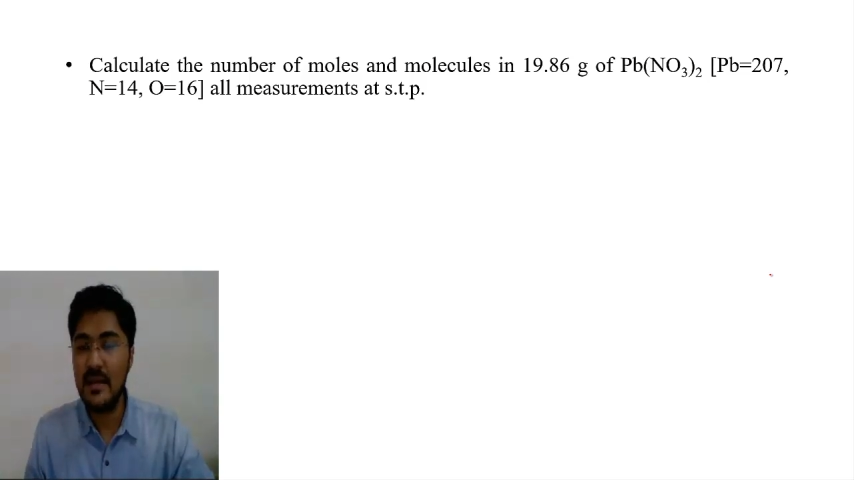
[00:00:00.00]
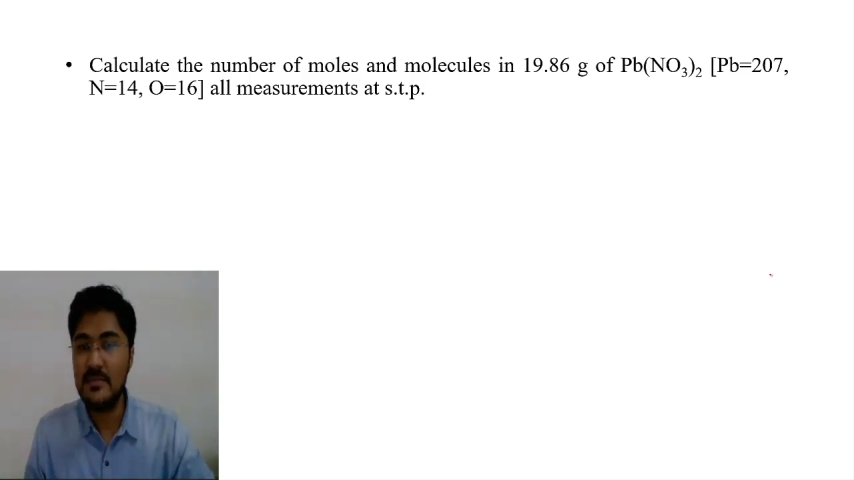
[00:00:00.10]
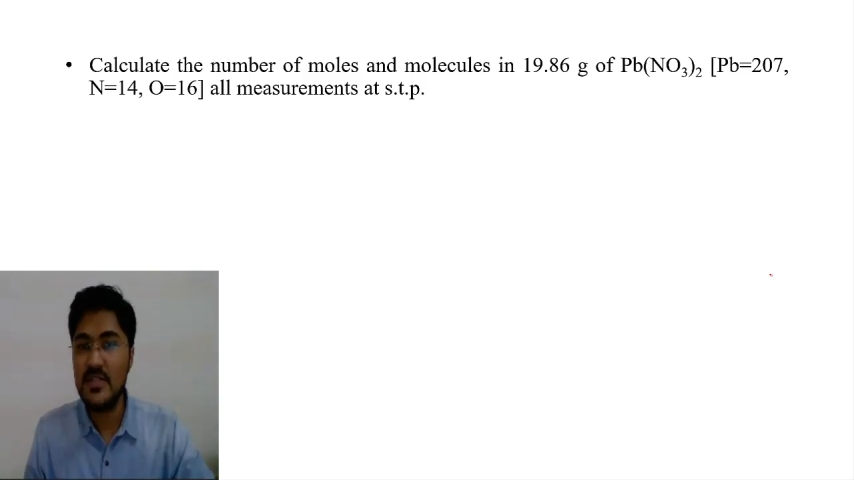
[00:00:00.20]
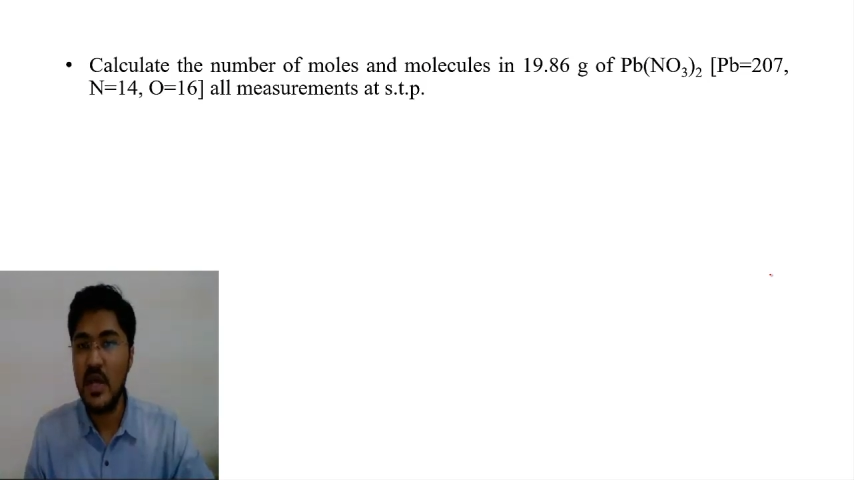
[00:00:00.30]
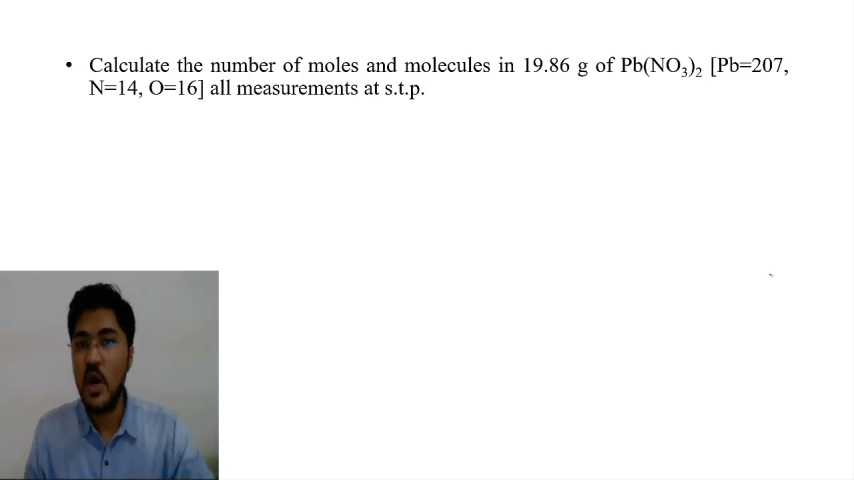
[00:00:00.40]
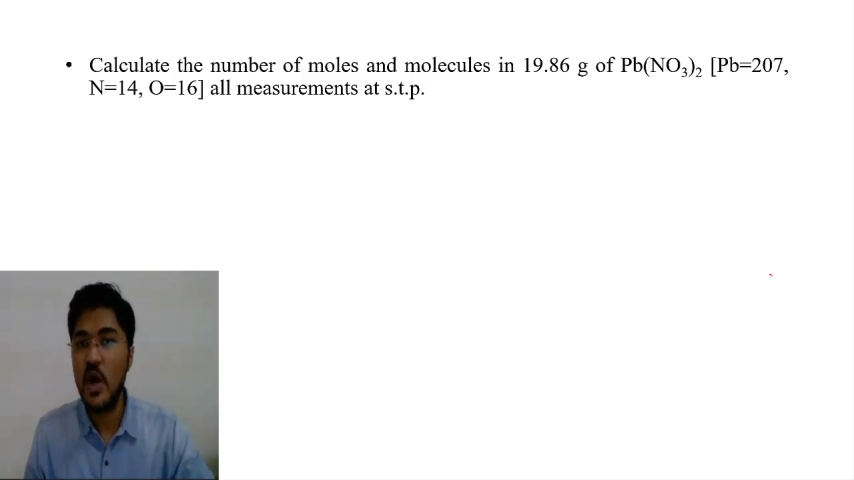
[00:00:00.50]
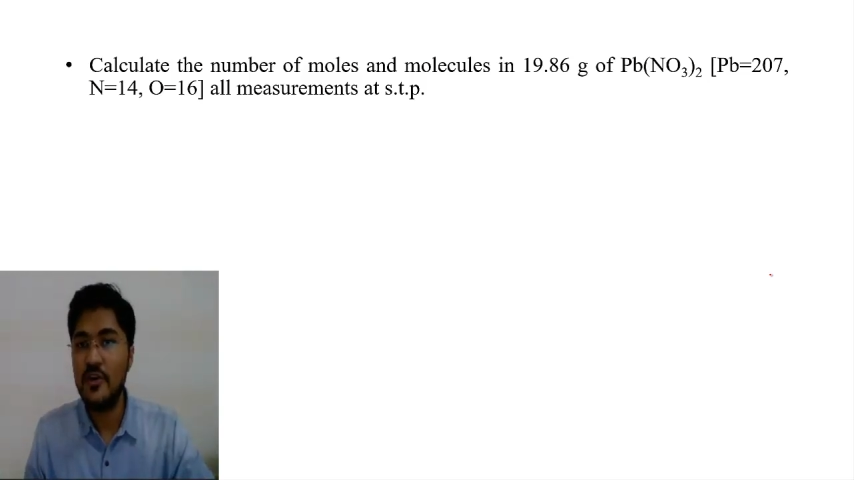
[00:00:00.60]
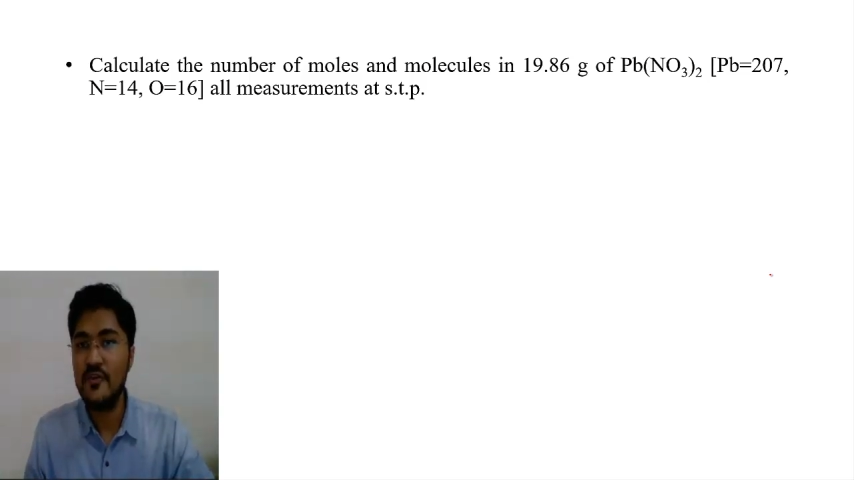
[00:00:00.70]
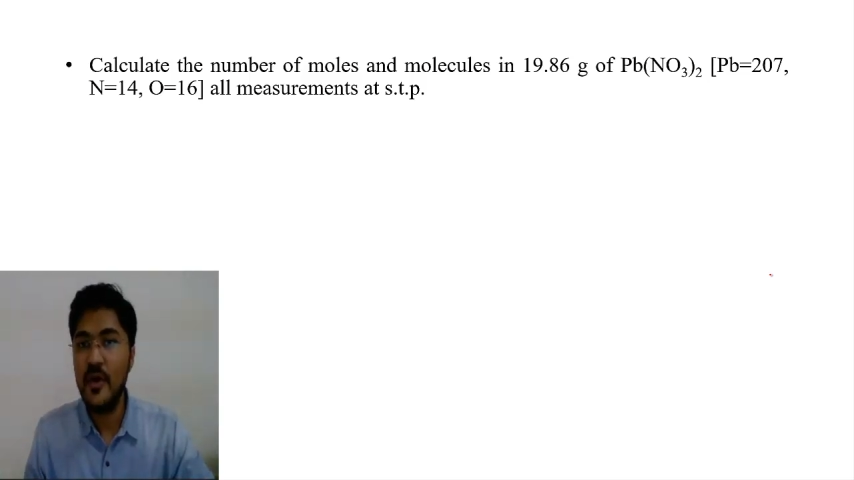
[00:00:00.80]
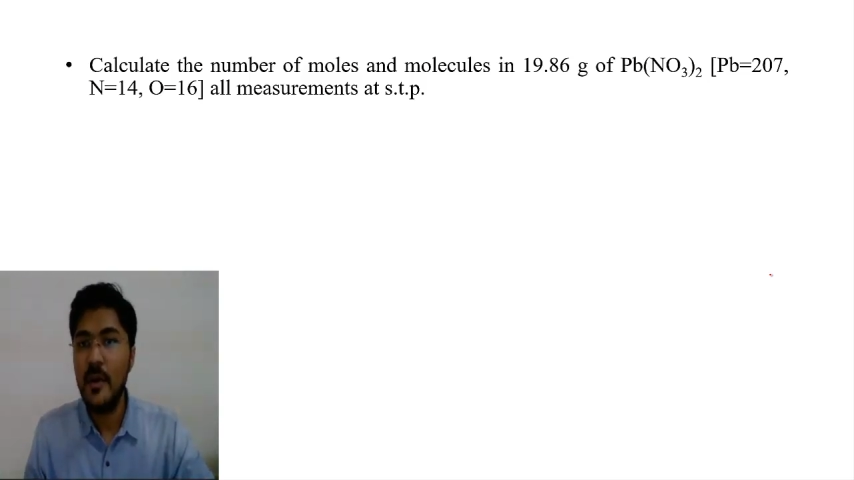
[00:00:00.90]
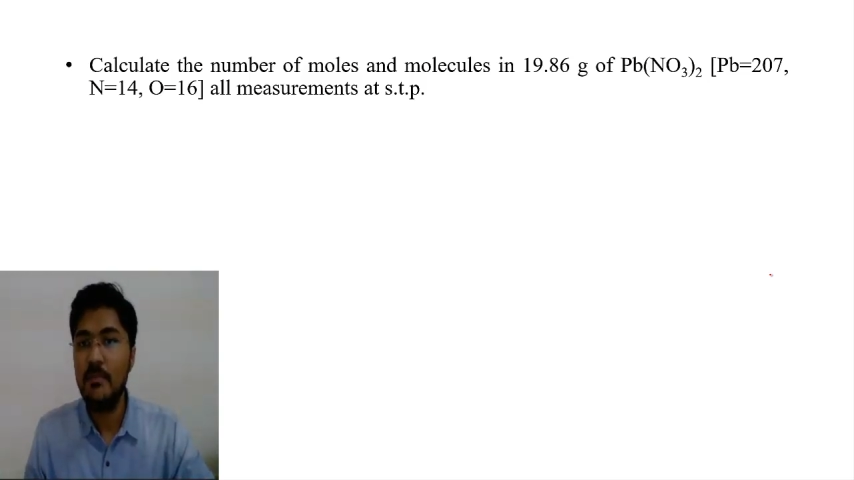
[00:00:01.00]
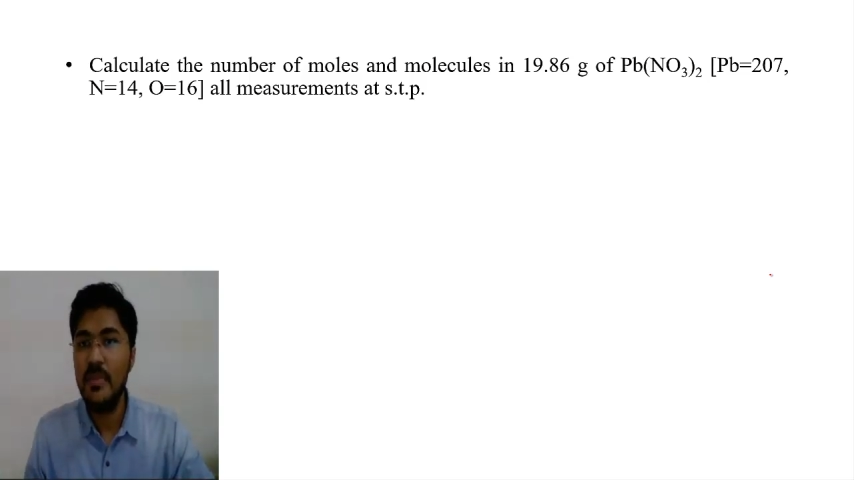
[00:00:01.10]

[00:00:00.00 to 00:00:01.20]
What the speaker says: grams of